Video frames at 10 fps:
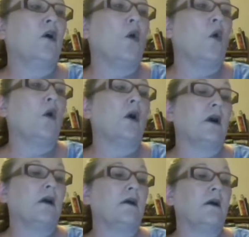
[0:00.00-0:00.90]

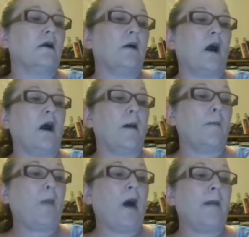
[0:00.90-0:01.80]
or a
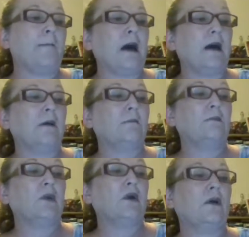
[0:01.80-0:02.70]

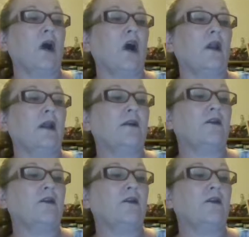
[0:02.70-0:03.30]
pom-pom garland,